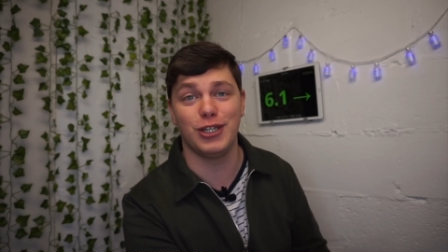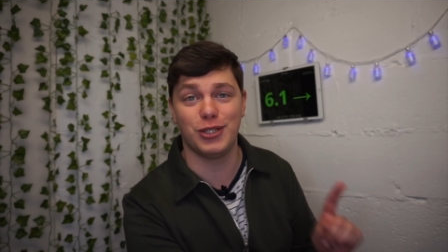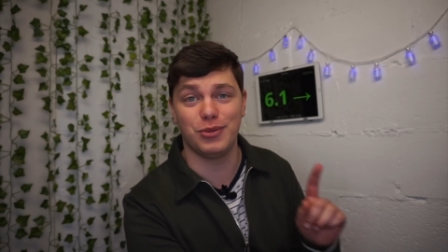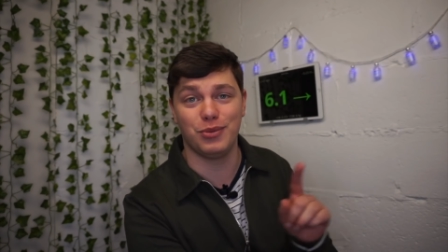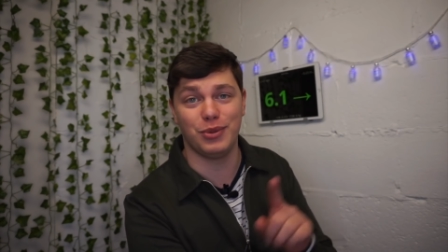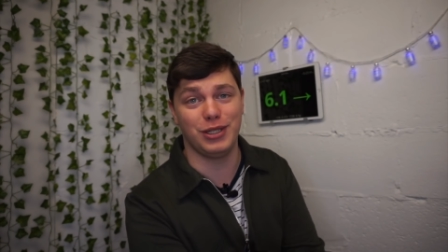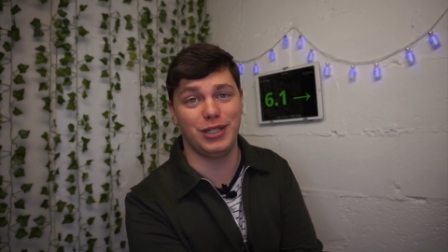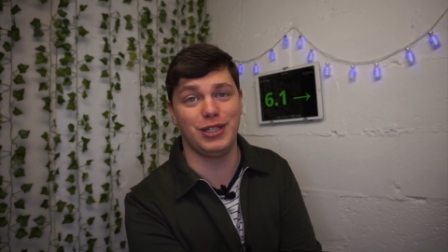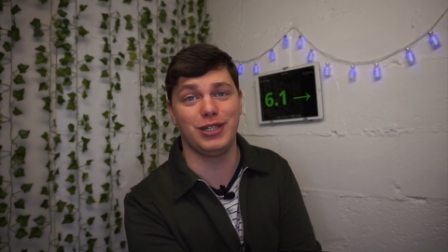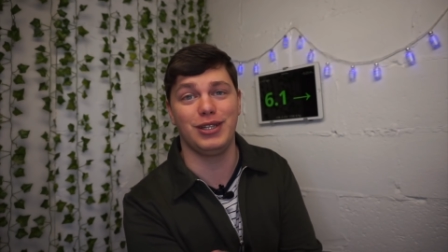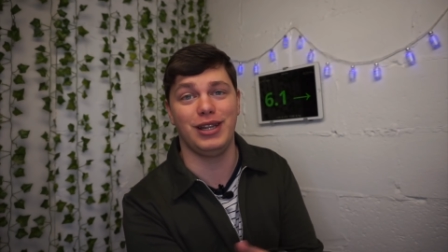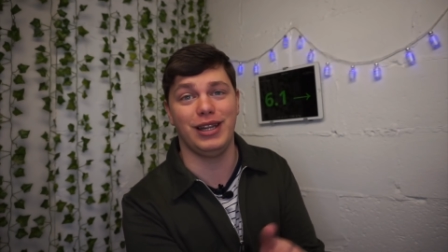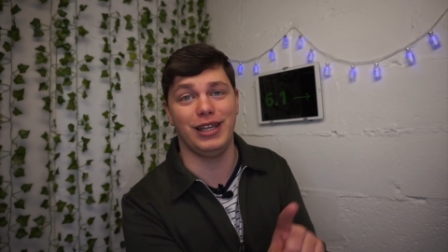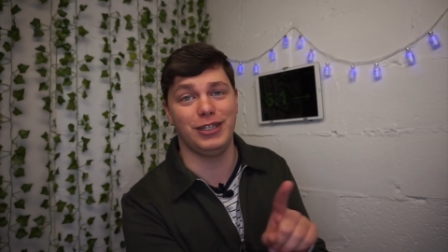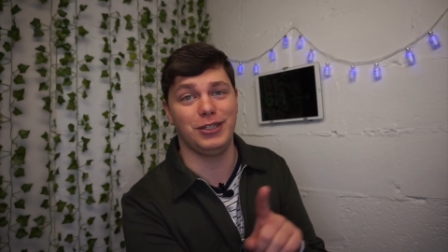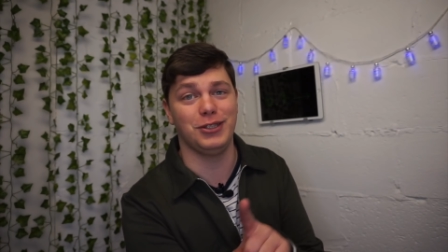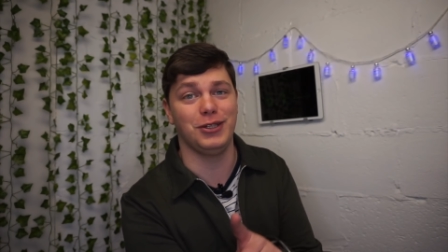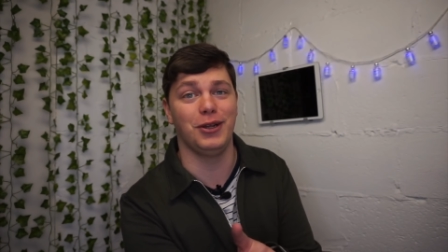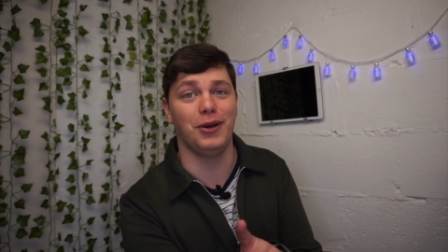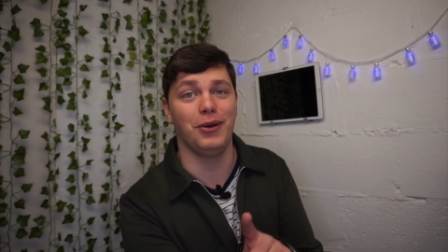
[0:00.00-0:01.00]
just wanted to
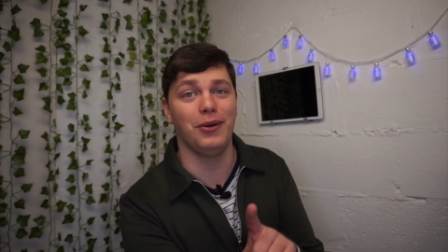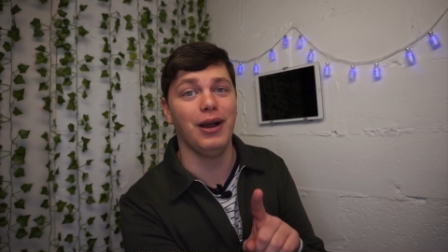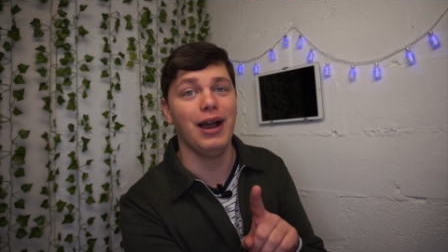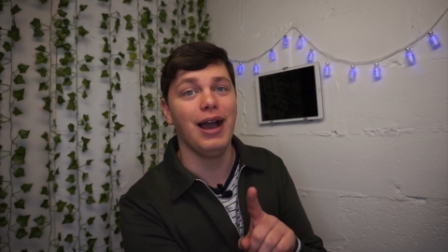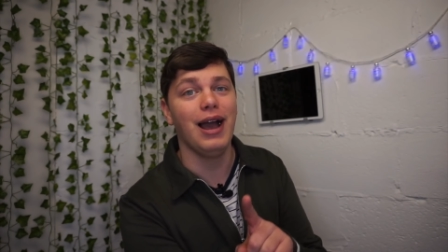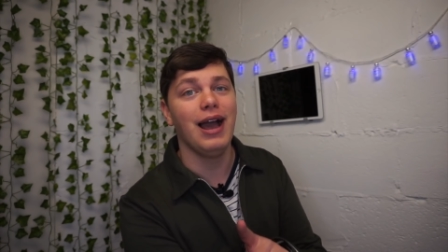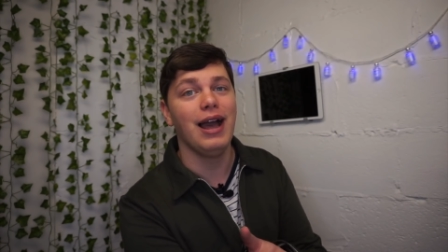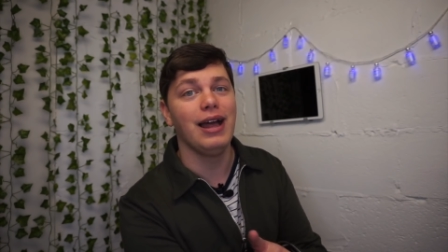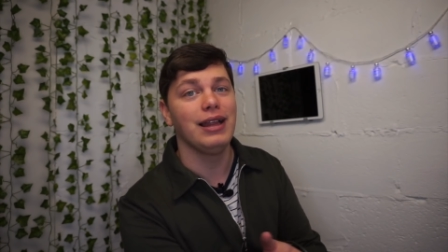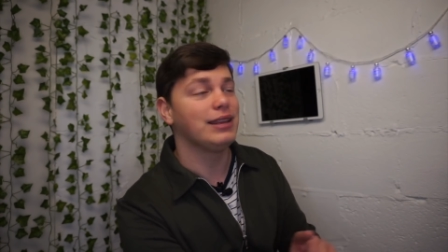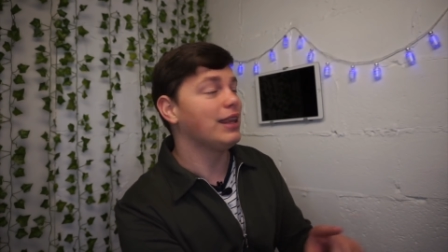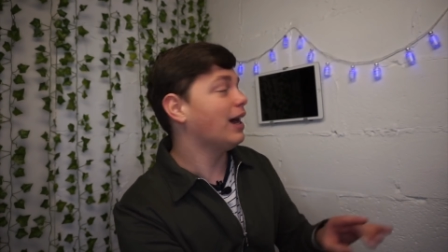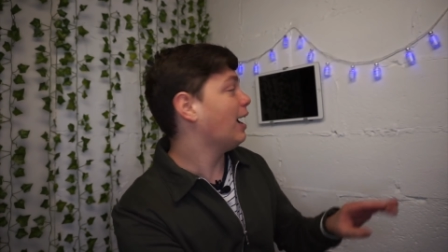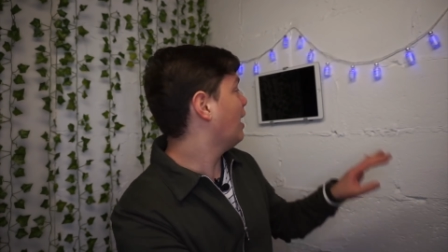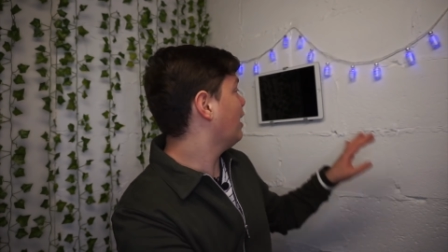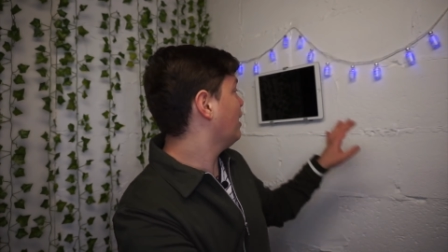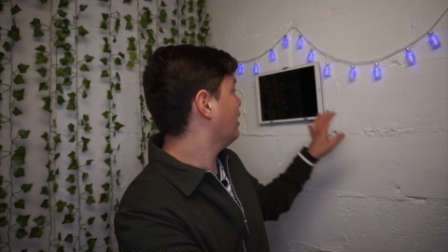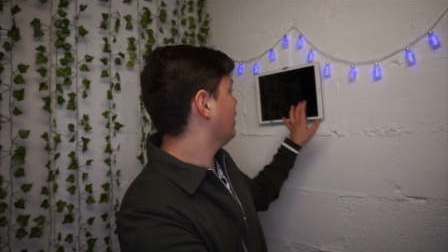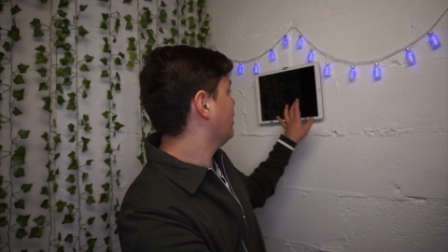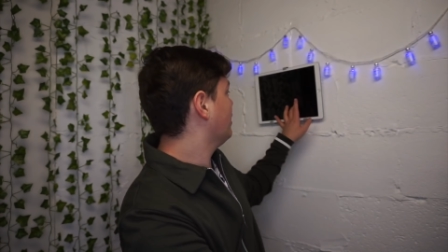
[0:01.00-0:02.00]
let you know
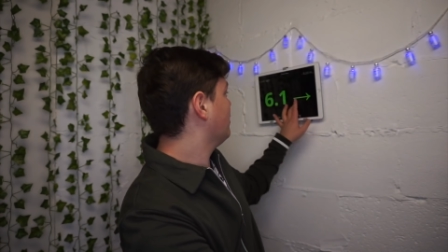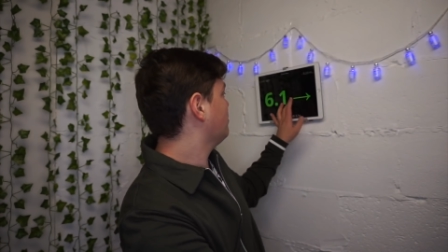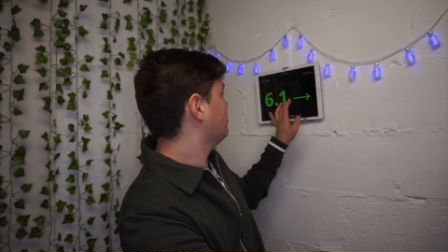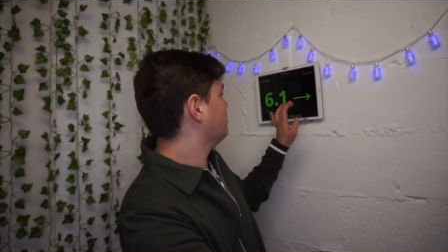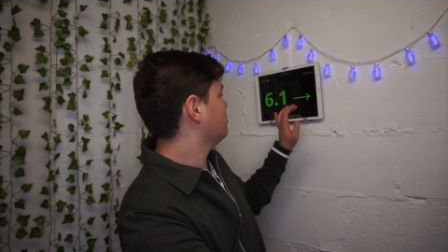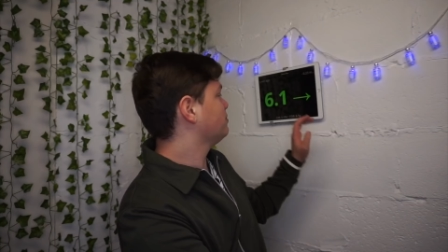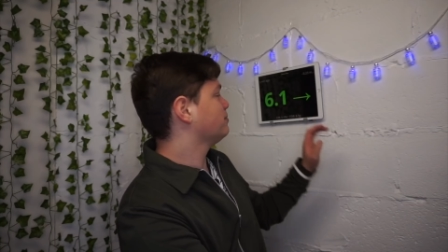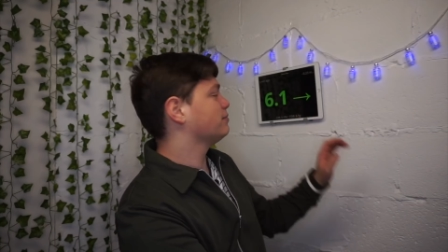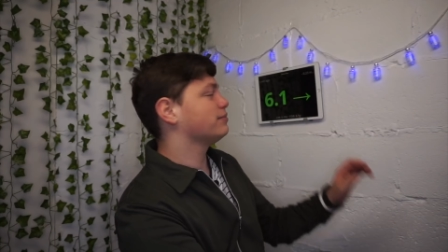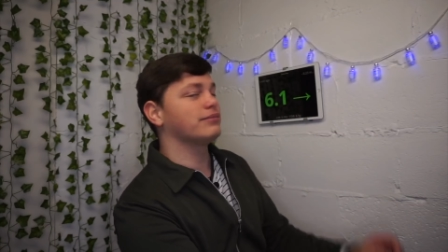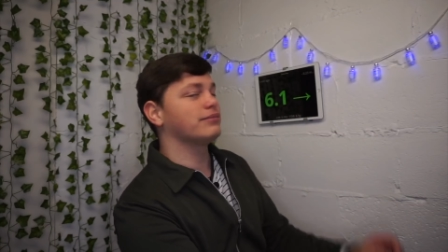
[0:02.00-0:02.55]
that. Um,